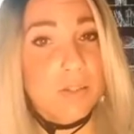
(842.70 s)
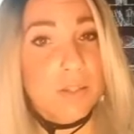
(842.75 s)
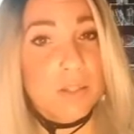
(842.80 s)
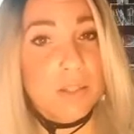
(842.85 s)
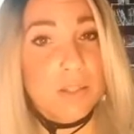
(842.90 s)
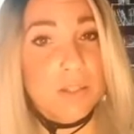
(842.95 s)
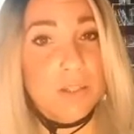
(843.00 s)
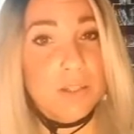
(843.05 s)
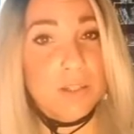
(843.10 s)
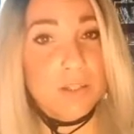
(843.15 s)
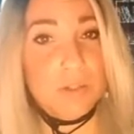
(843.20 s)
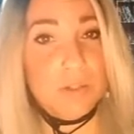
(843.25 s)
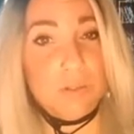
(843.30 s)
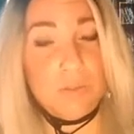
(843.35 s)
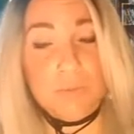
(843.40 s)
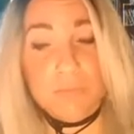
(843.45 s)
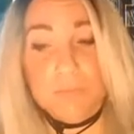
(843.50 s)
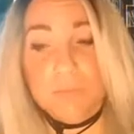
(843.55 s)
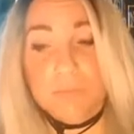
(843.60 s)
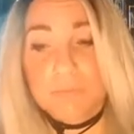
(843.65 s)
you can
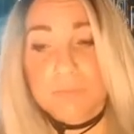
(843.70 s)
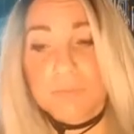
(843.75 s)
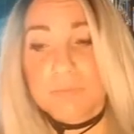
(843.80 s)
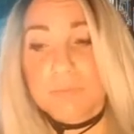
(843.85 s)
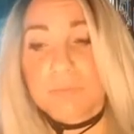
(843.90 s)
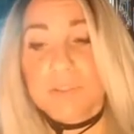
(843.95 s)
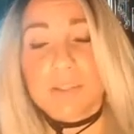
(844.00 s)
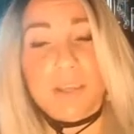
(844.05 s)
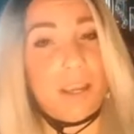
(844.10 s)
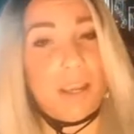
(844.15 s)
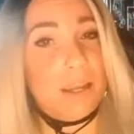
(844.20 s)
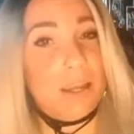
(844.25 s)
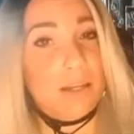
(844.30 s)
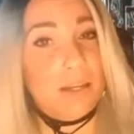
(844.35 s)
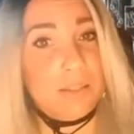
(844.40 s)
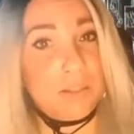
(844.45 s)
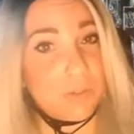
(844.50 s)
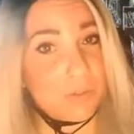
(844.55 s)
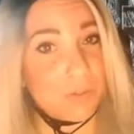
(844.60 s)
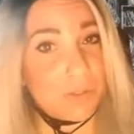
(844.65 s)
do to add
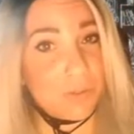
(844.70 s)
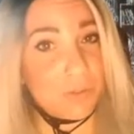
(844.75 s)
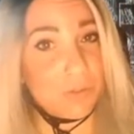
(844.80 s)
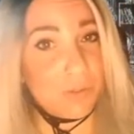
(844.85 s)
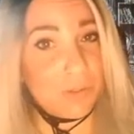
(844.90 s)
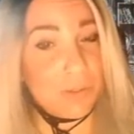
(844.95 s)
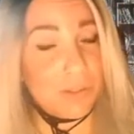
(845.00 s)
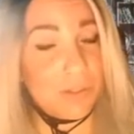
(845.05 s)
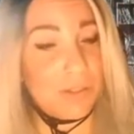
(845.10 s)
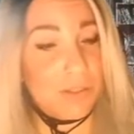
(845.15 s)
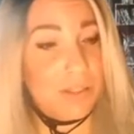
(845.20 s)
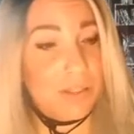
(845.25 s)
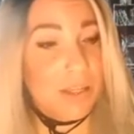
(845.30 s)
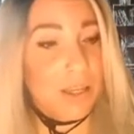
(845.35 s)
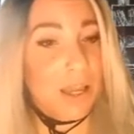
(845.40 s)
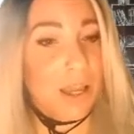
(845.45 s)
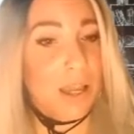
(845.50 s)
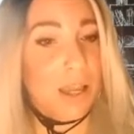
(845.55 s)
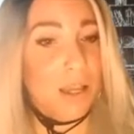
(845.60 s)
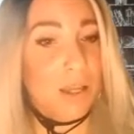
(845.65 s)
as a ritual
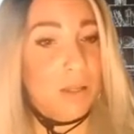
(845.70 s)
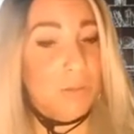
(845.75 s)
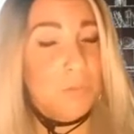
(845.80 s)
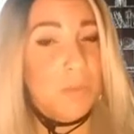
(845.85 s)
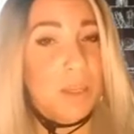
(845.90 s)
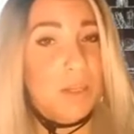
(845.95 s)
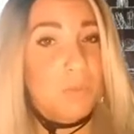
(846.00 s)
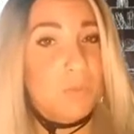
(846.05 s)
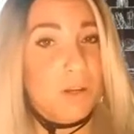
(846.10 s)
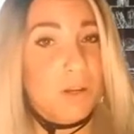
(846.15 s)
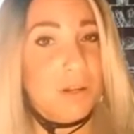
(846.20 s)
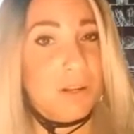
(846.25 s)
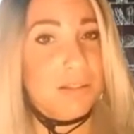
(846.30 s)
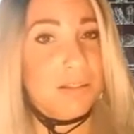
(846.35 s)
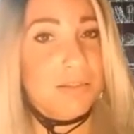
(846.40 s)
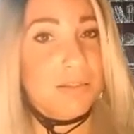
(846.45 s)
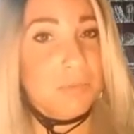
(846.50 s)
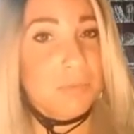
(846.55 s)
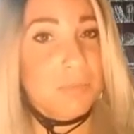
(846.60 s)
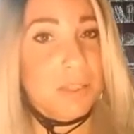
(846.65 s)
and work
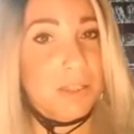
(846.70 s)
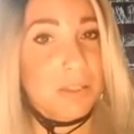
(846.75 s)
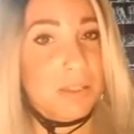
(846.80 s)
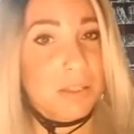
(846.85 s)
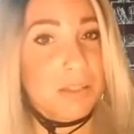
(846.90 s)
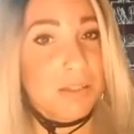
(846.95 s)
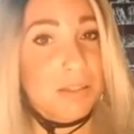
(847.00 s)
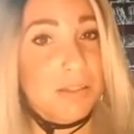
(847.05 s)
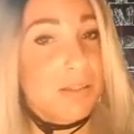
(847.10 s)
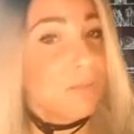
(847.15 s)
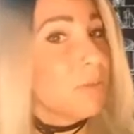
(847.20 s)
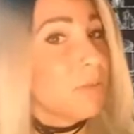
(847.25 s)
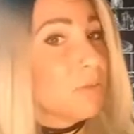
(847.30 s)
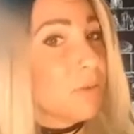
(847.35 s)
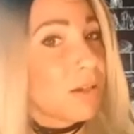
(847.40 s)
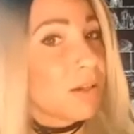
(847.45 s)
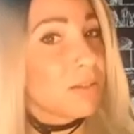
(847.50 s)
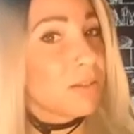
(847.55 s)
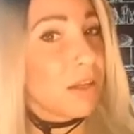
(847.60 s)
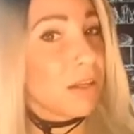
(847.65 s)
on something that needs to be
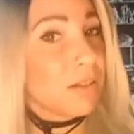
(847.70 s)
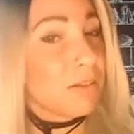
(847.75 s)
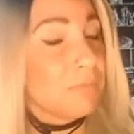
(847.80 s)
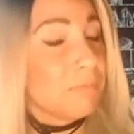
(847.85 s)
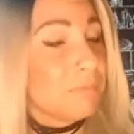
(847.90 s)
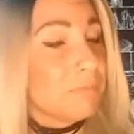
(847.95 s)
worked on.